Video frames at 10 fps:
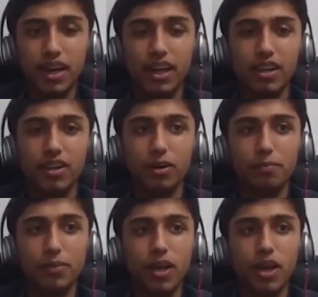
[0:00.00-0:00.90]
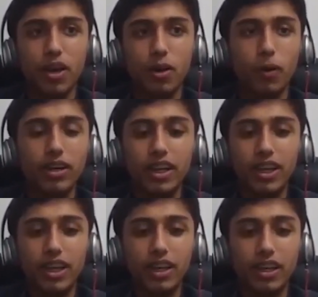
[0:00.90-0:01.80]
And one day
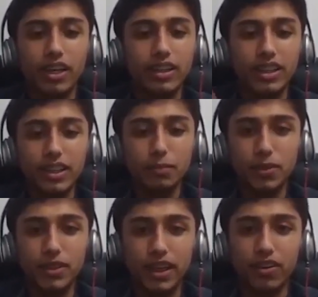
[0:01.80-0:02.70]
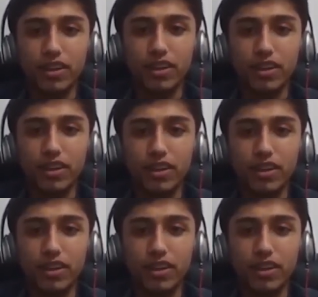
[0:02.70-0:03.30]
he'd seen this project on the internet